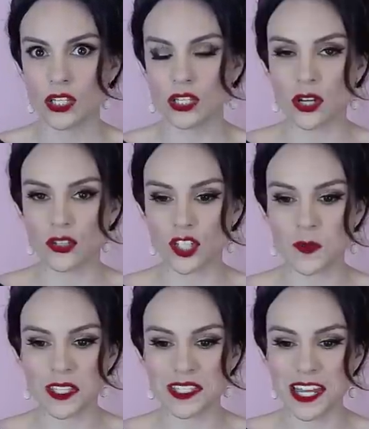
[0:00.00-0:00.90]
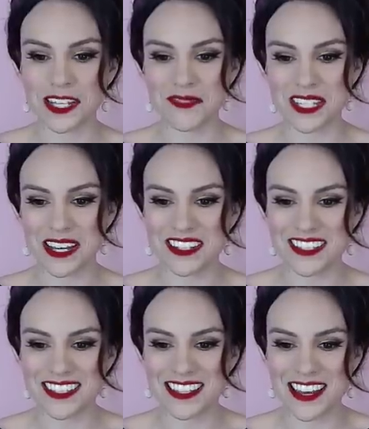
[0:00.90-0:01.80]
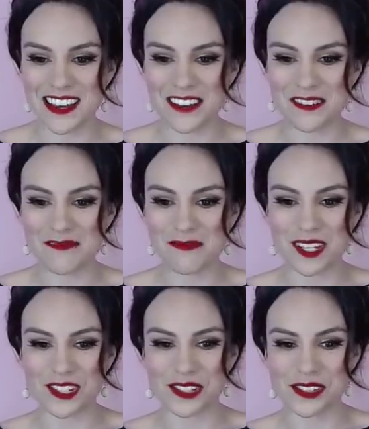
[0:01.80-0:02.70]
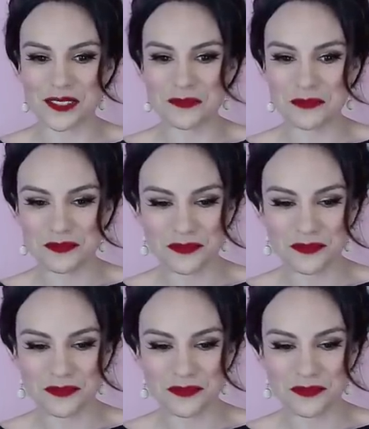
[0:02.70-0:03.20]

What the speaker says: So she's been sending me tons of pictures